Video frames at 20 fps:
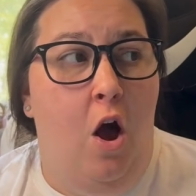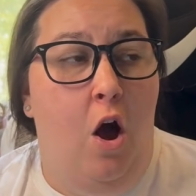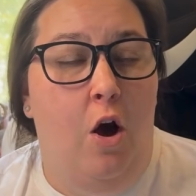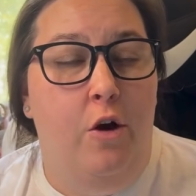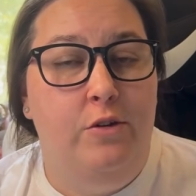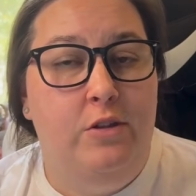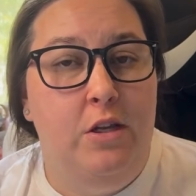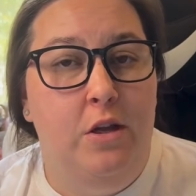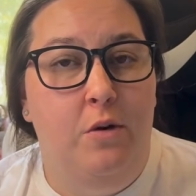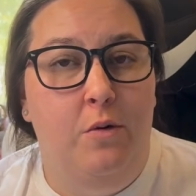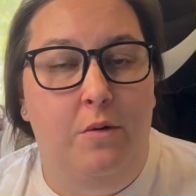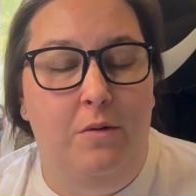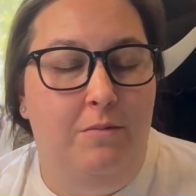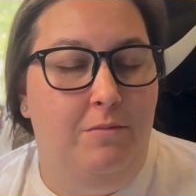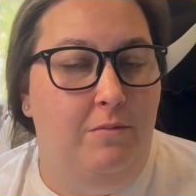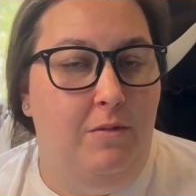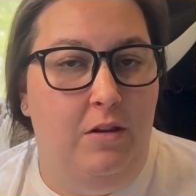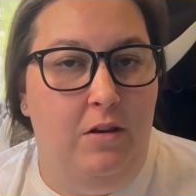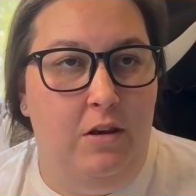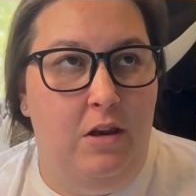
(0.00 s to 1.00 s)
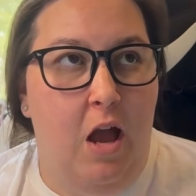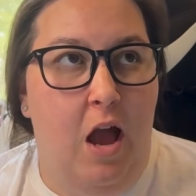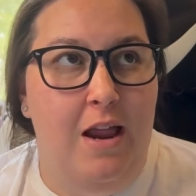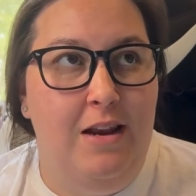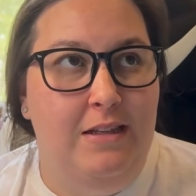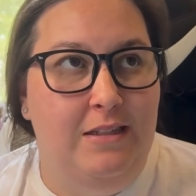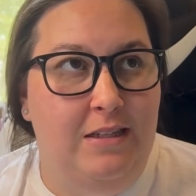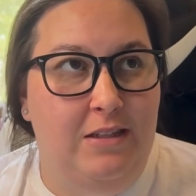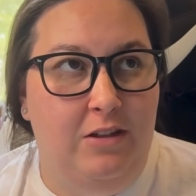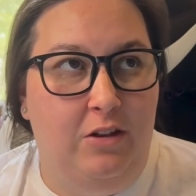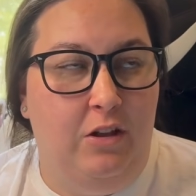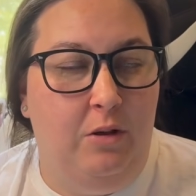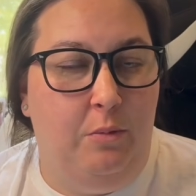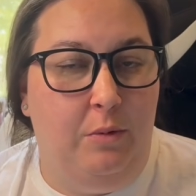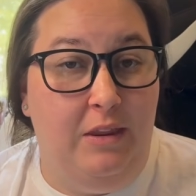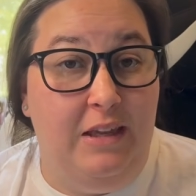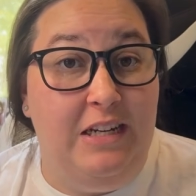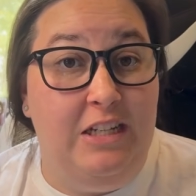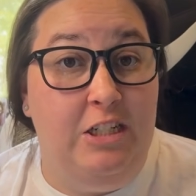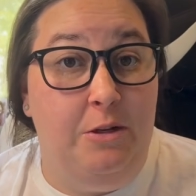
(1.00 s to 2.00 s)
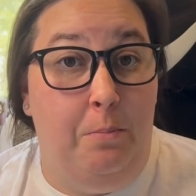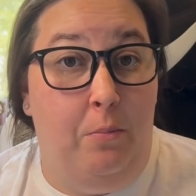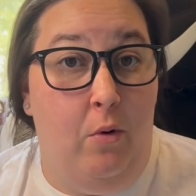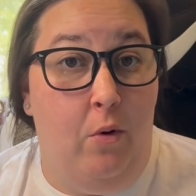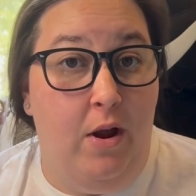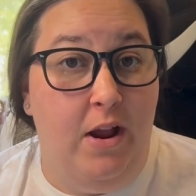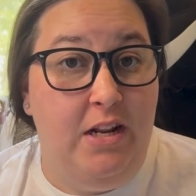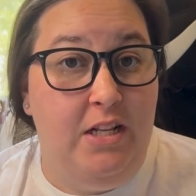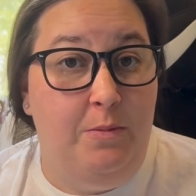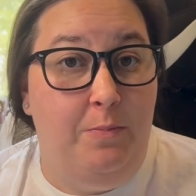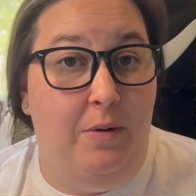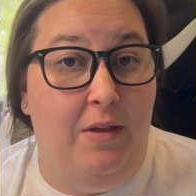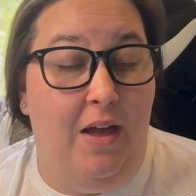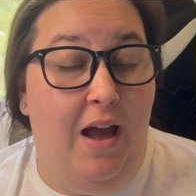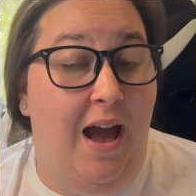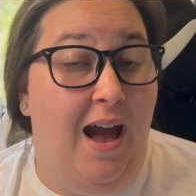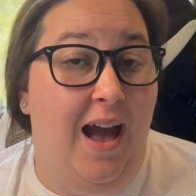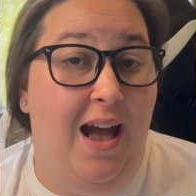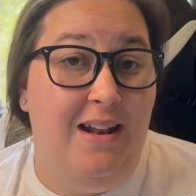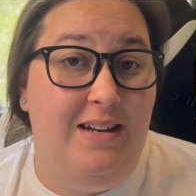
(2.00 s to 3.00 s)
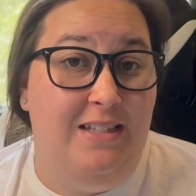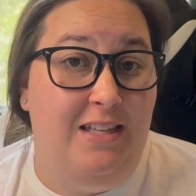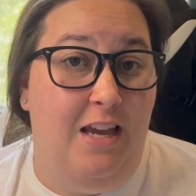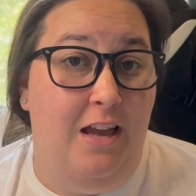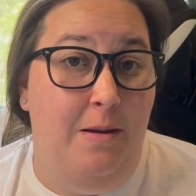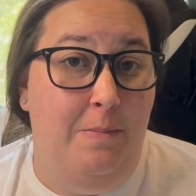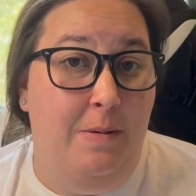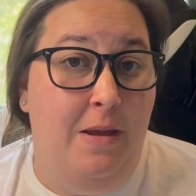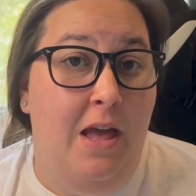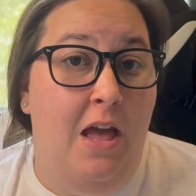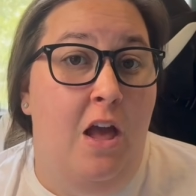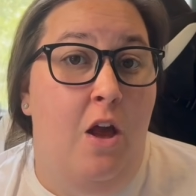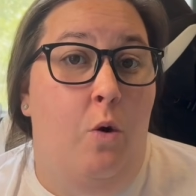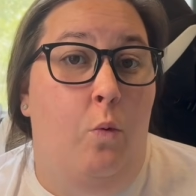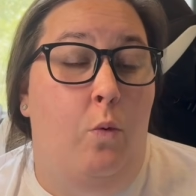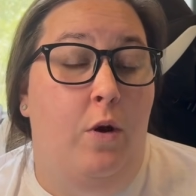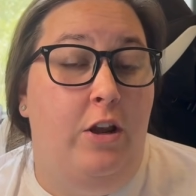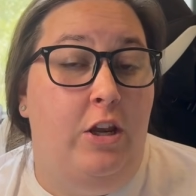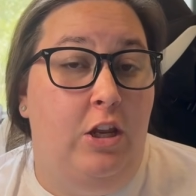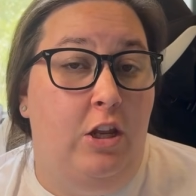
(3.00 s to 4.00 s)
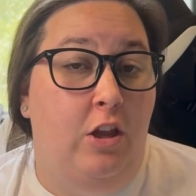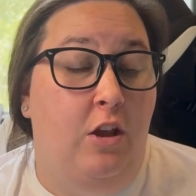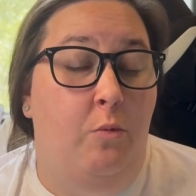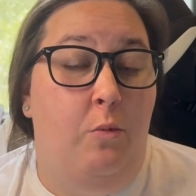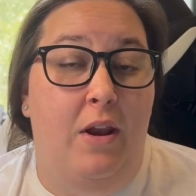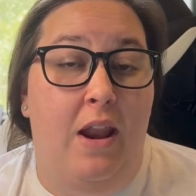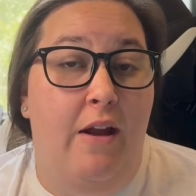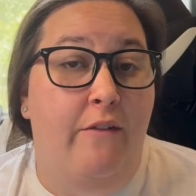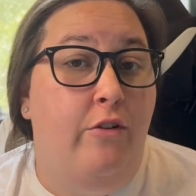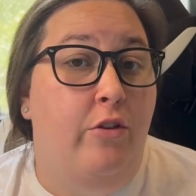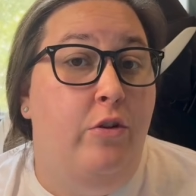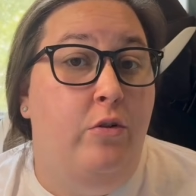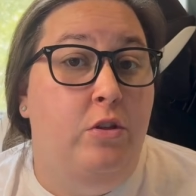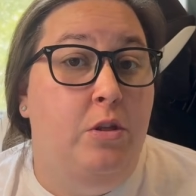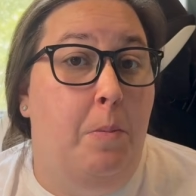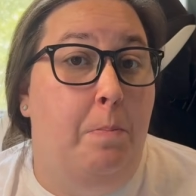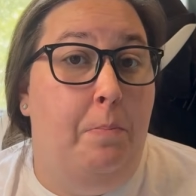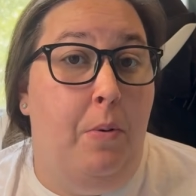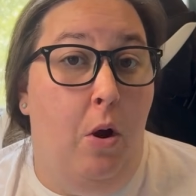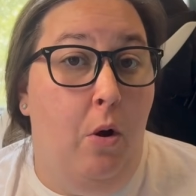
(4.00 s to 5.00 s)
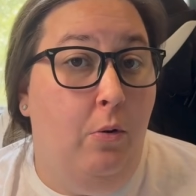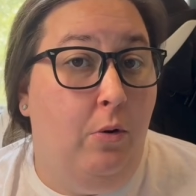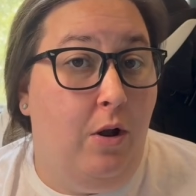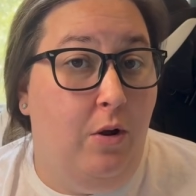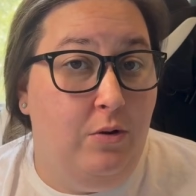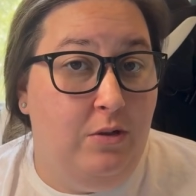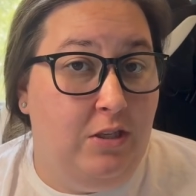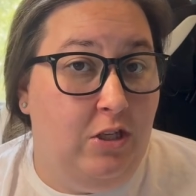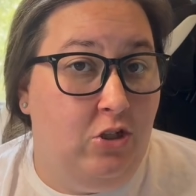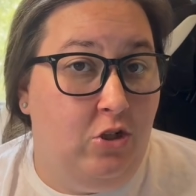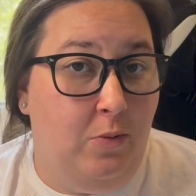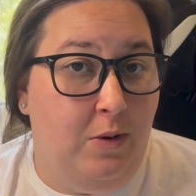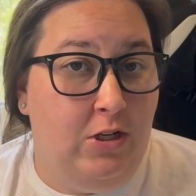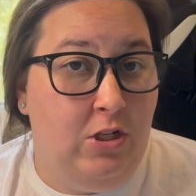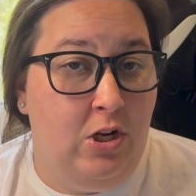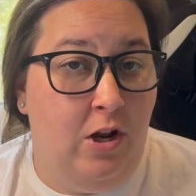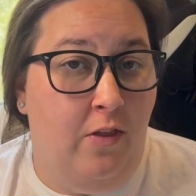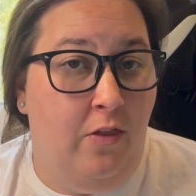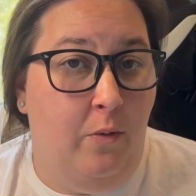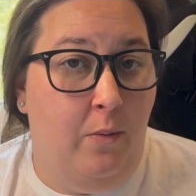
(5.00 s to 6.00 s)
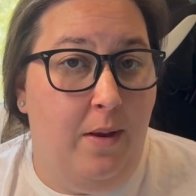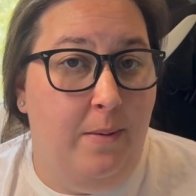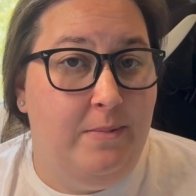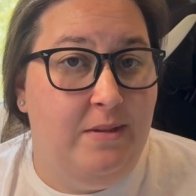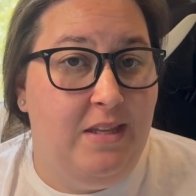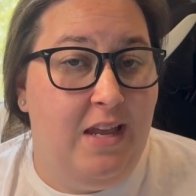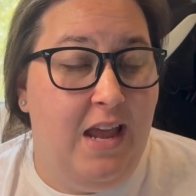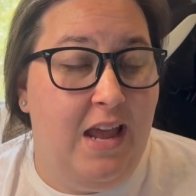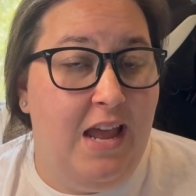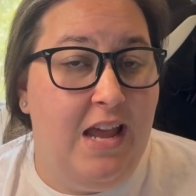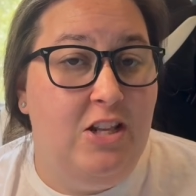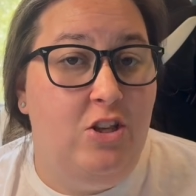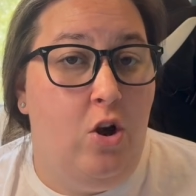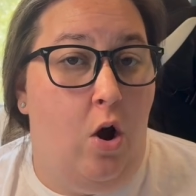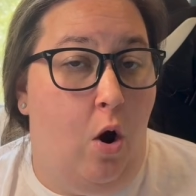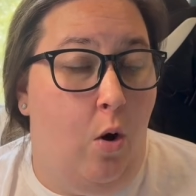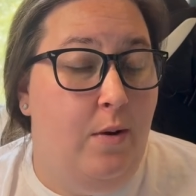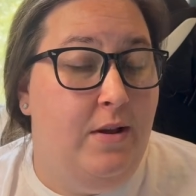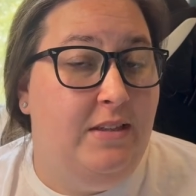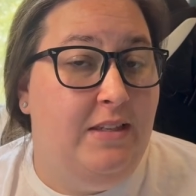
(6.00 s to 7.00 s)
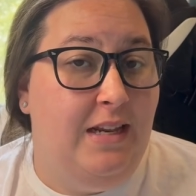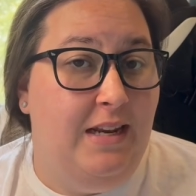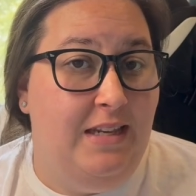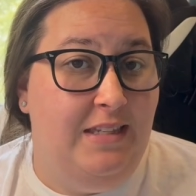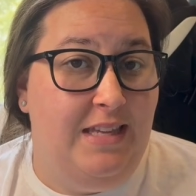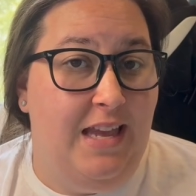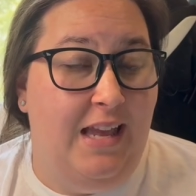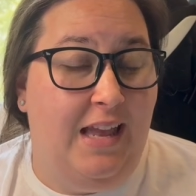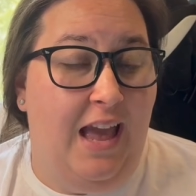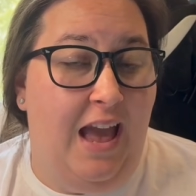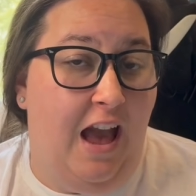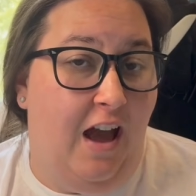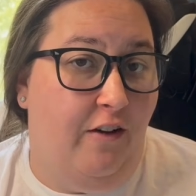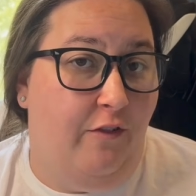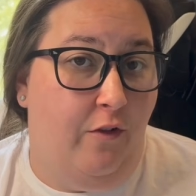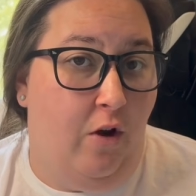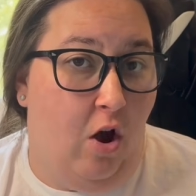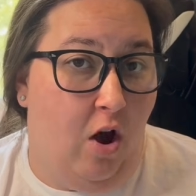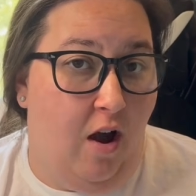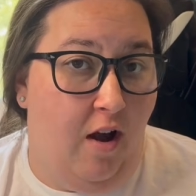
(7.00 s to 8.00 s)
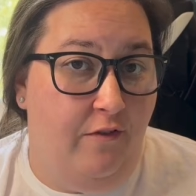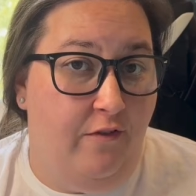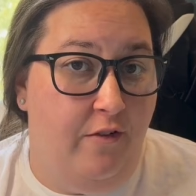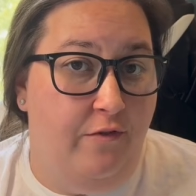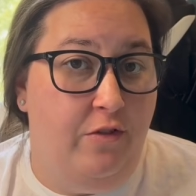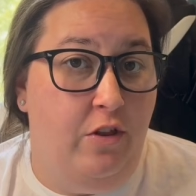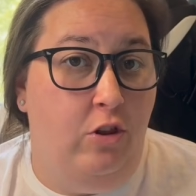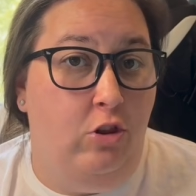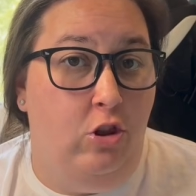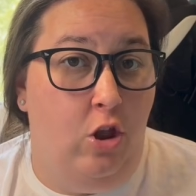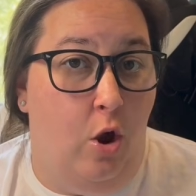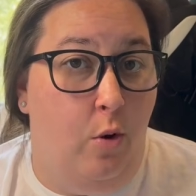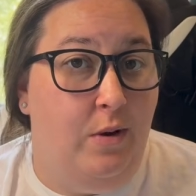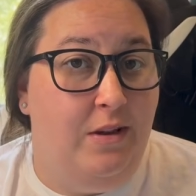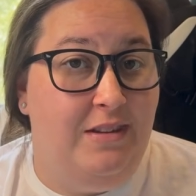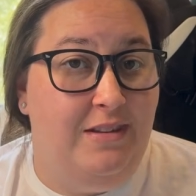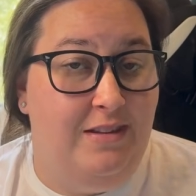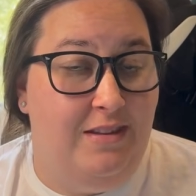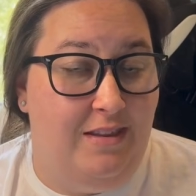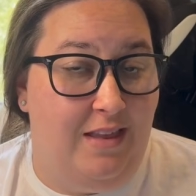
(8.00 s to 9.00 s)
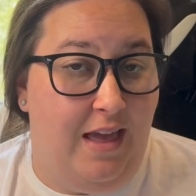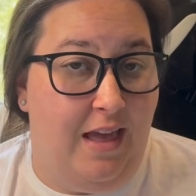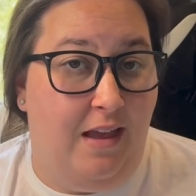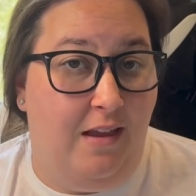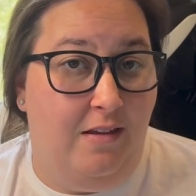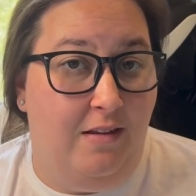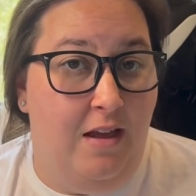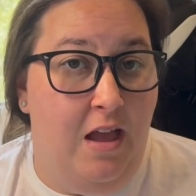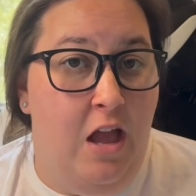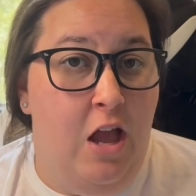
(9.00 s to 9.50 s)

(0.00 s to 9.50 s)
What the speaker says: Also, not necessarily related to points, but hot tip, whenever there's a BOGO situation on the website, it's always going to take half off of the lowest thing.